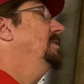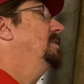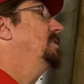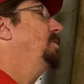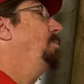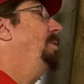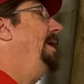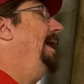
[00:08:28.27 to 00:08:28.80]
is
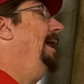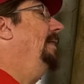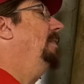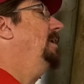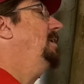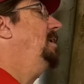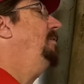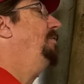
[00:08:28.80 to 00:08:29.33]
a
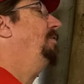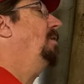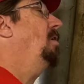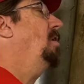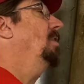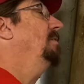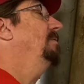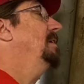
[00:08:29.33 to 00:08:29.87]
reality for
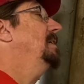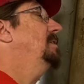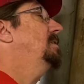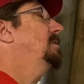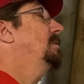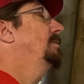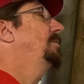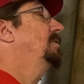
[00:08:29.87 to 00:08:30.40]
all of
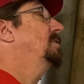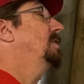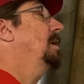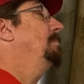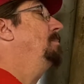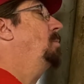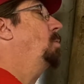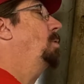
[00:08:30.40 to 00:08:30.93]
us, for
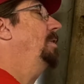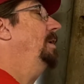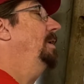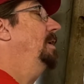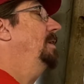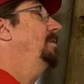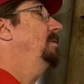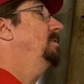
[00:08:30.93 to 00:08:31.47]
some more than
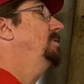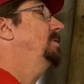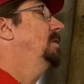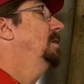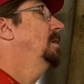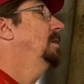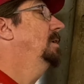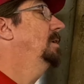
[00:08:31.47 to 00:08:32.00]
others.
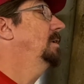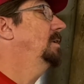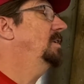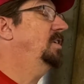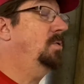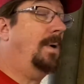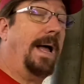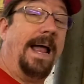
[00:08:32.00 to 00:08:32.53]

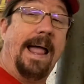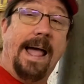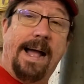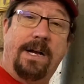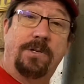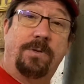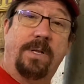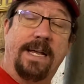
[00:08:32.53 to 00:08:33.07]
Do I
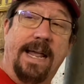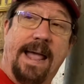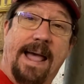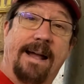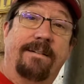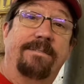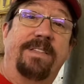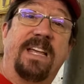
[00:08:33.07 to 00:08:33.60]
actually
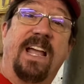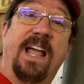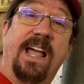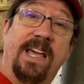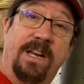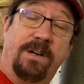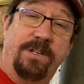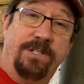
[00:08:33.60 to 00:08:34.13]
have the
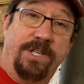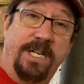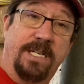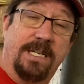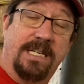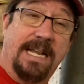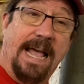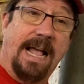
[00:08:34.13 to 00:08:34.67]
energy
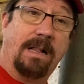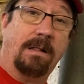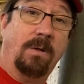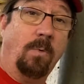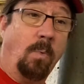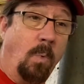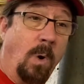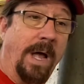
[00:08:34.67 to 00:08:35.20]
to
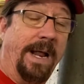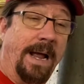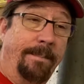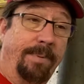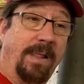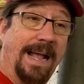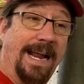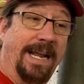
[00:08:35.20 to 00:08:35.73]
tackle what I'm
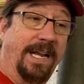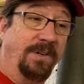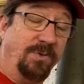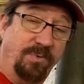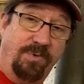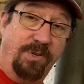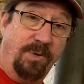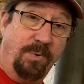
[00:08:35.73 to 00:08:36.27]
planning
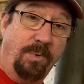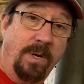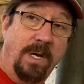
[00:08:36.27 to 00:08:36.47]
to do?